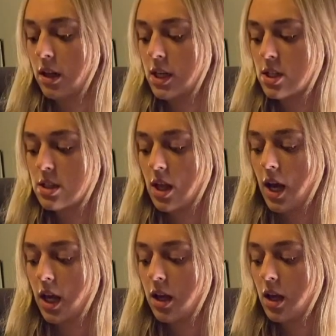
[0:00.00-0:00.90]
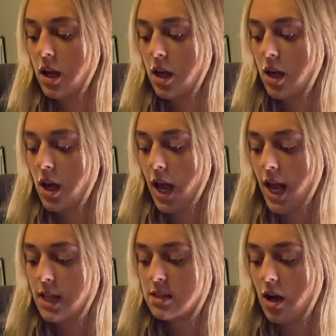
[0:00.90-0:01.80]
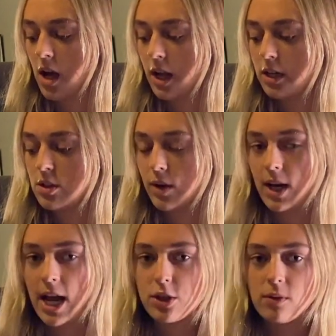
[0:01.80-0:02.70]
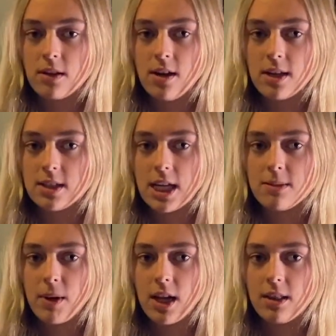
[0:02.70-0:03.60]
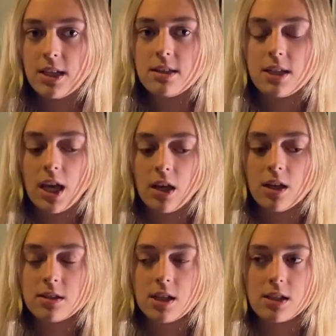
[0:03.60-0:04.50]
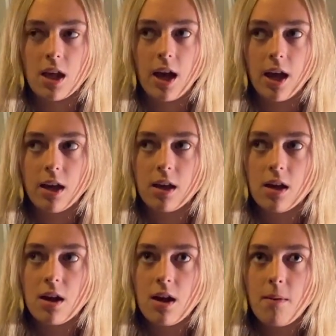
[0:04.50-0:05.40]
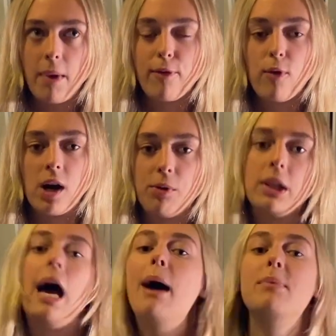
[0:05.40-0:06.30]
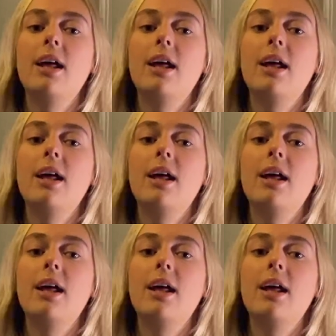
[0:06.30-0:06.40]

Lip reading: just like hands-on doing an actual assessment, and then skills is like my 4-hour lab that I